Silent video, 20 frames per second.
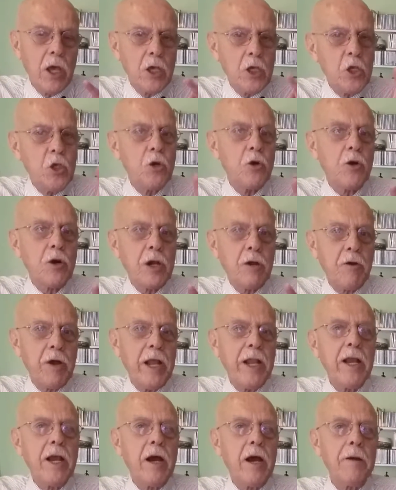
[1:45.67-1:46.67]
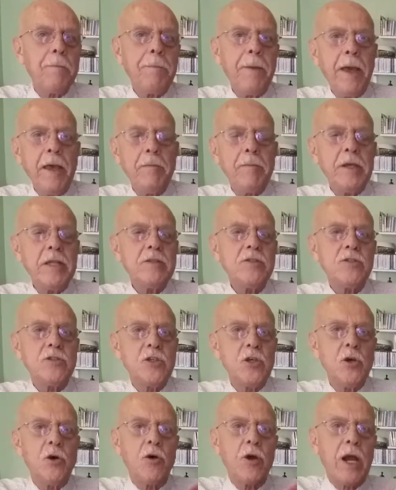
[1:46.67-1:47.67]
your credit card payments,
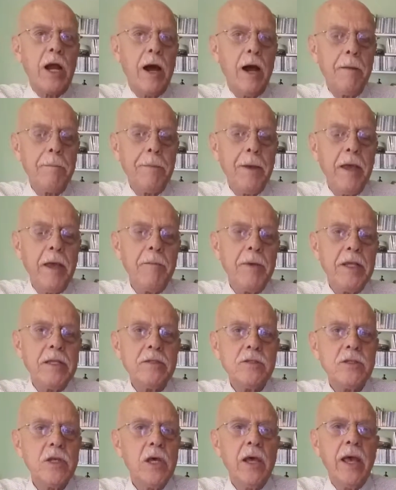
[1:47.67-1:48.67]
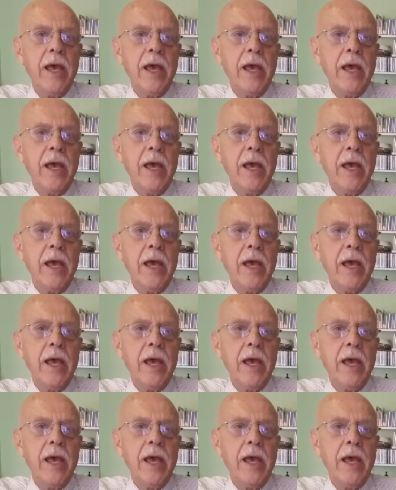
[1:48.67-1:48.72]
your car payments,